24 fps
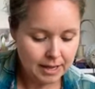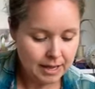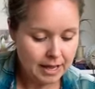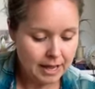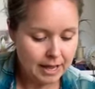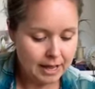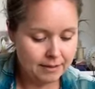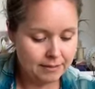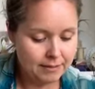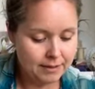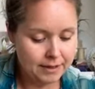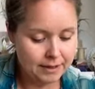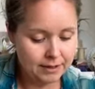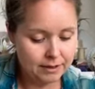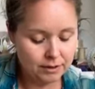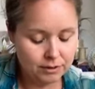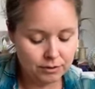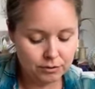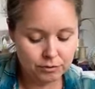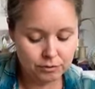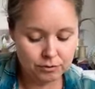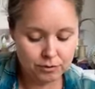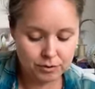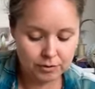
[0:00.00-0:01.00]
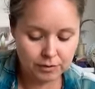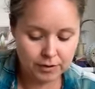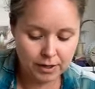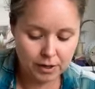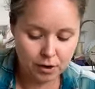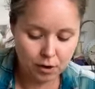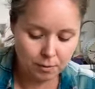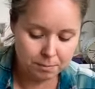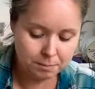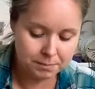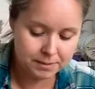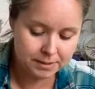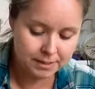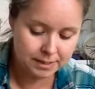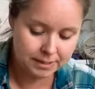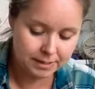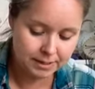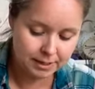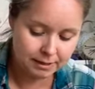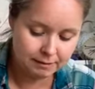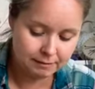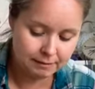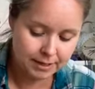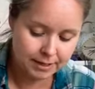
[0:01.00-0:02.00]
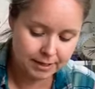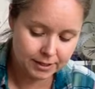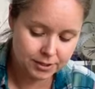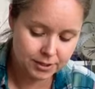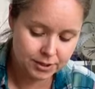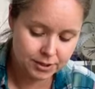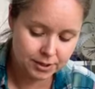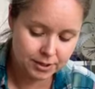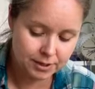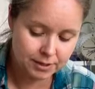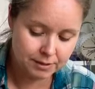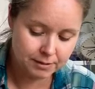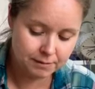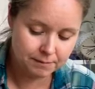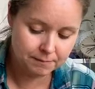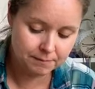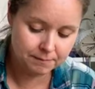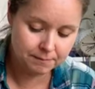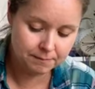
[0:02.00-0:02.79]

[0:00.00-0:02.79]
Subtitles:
and then go through in the opposite direction,